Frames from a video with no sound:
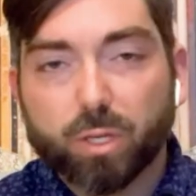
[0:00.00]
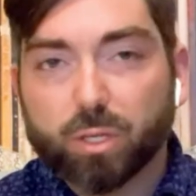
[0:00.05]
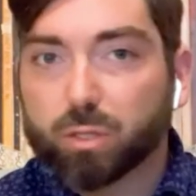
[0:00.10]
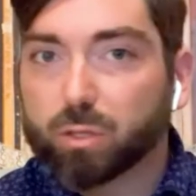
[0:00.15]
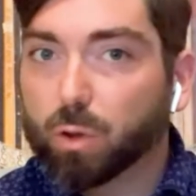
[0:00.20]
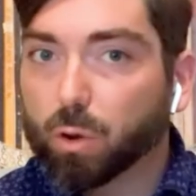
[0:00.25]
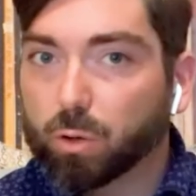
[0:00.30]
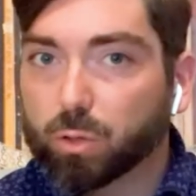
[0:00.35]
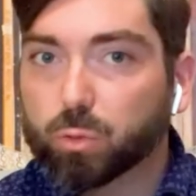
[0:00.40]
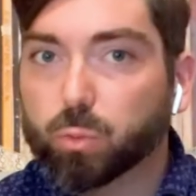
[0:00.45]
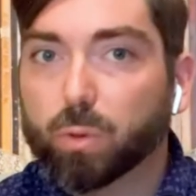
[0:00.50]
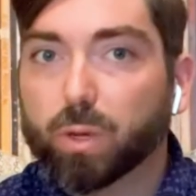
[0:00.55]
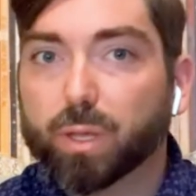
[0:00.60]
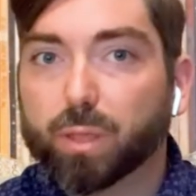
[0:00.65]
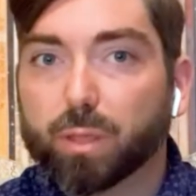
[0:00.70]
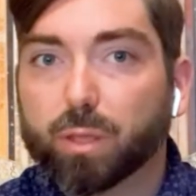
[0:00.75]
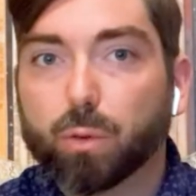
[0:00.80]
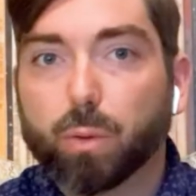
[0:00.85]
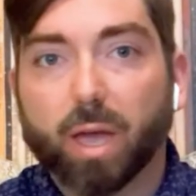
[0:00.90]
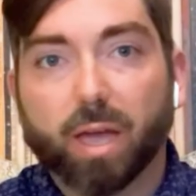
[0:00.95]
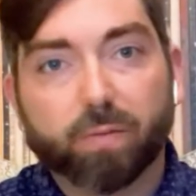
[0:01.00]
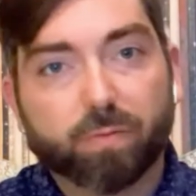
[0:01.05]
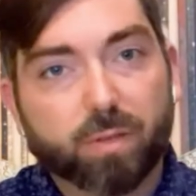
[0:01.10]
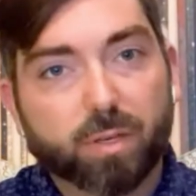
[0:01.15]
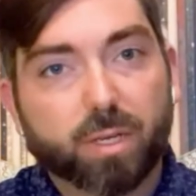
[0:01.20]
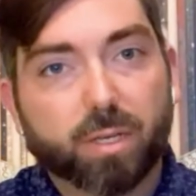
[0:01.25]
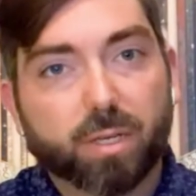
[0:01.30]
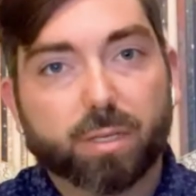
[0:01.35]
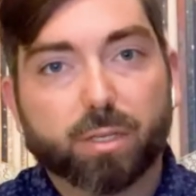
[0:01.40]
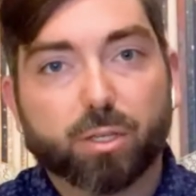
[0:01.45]
starts with, you have
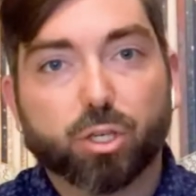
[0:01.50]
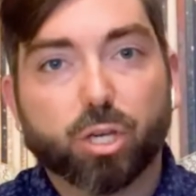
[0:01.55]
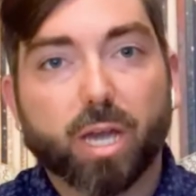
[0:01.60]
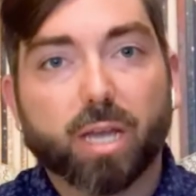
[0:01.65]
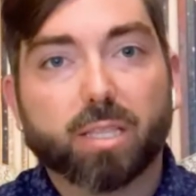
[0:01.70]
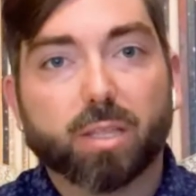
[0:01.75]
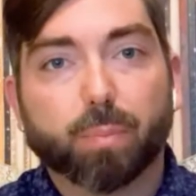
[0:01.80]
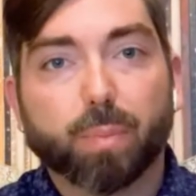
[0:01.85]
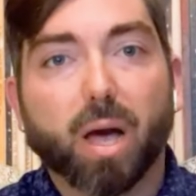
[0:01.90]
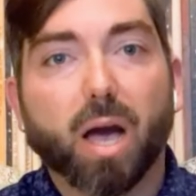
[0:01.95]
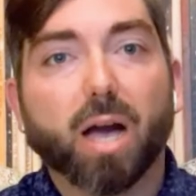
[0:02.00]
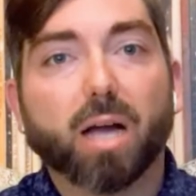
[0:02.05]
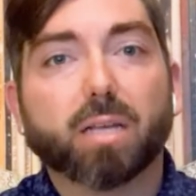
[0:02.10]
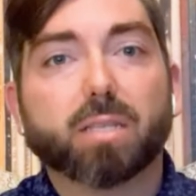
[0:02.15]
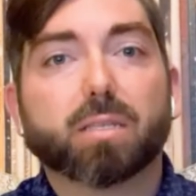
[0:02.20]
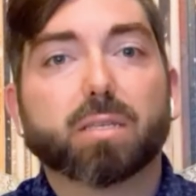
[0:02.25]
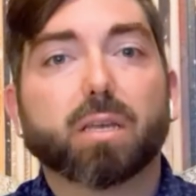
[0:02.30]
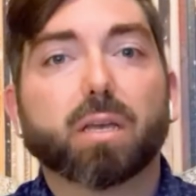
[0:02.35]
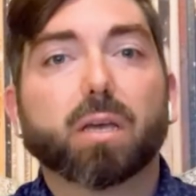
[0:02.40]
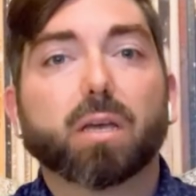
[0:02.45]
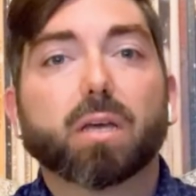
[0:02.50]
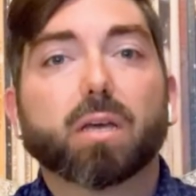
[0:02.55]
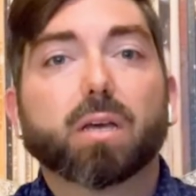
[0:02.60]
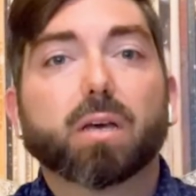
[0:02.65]
to check the box